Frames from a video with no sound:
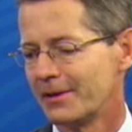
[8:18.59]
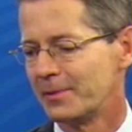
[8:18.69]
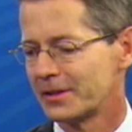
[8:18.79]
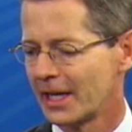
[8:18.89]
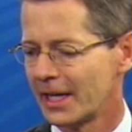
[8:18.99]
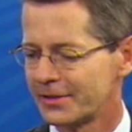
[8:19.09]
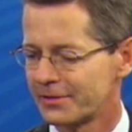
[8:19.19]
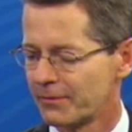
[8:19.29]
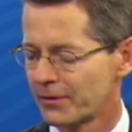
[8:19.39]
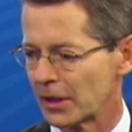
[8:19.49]
besides
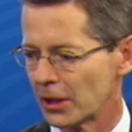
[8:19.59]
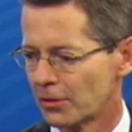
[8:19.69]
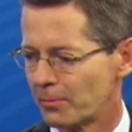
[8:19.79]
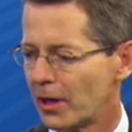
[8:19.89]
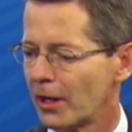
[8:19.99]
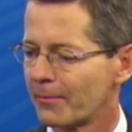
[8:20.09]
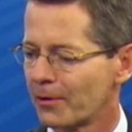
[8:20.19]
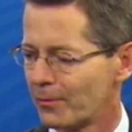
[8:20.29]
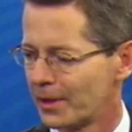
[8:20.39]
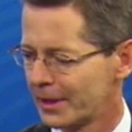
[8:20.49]
very little polymer,
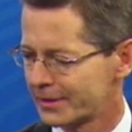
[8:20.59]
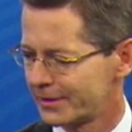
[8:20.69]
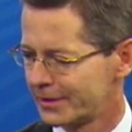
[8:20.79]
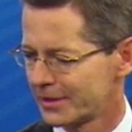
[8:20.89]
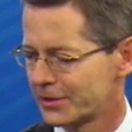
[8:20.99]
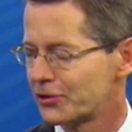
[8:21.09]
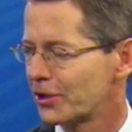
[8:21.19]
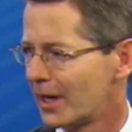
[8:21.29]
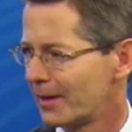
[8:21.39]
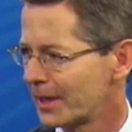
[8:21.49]
one that does its
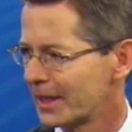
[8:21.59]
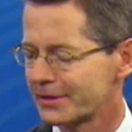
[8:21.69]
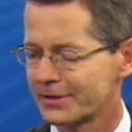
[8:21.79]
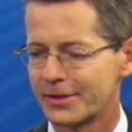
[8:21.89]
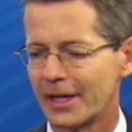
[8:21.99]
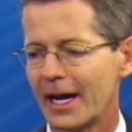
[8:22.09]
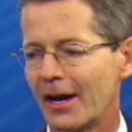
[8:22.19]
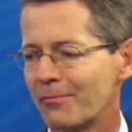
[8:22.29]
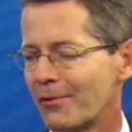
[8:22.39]
job and gets out,